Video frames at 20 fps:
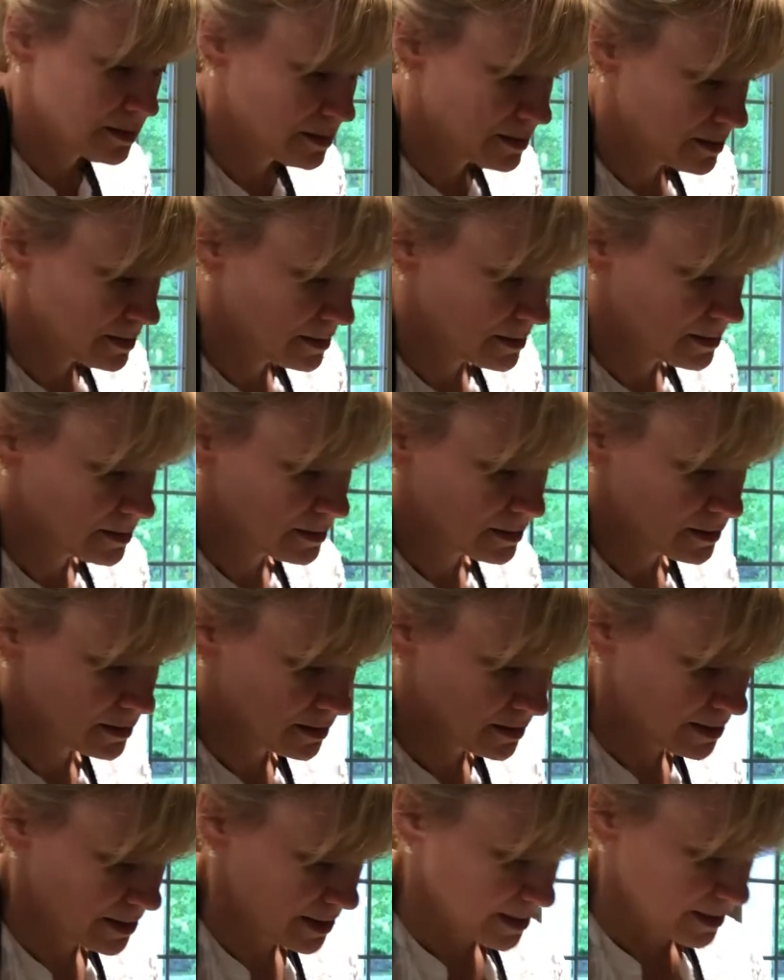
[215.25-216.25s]
All
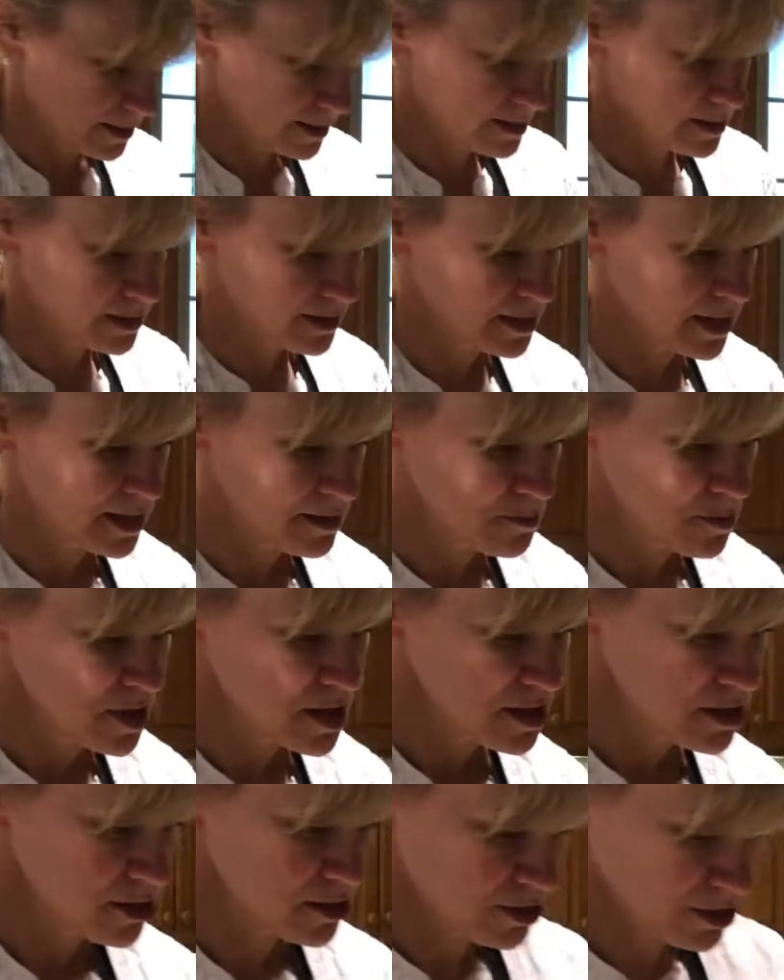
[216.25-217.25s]
right, doesn't take
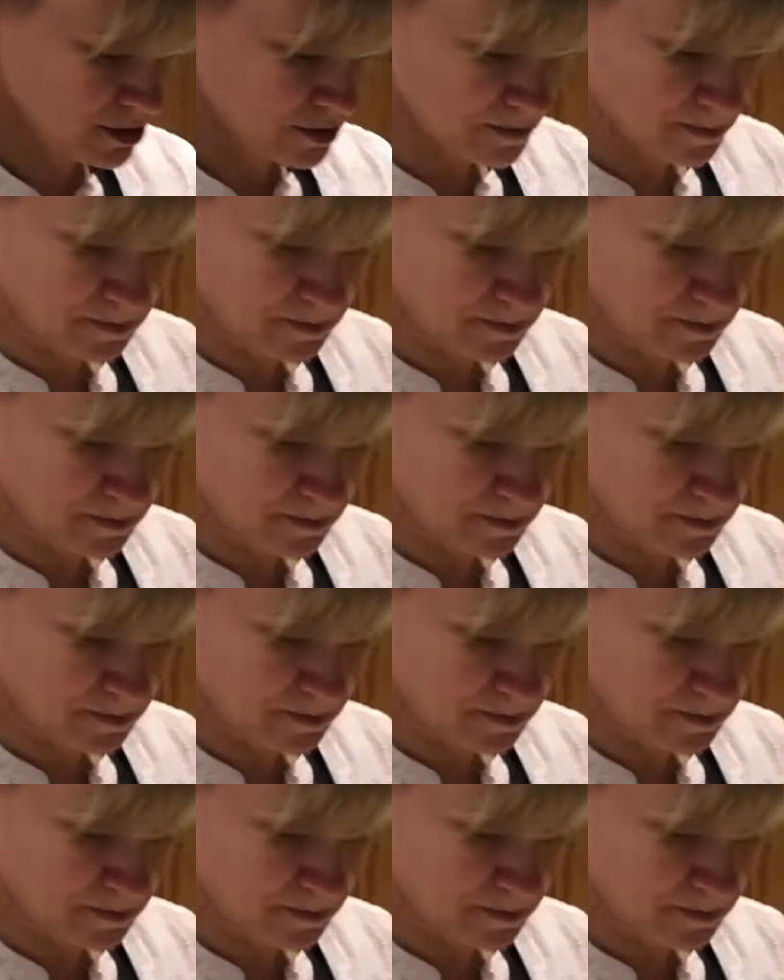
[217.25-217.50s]
much.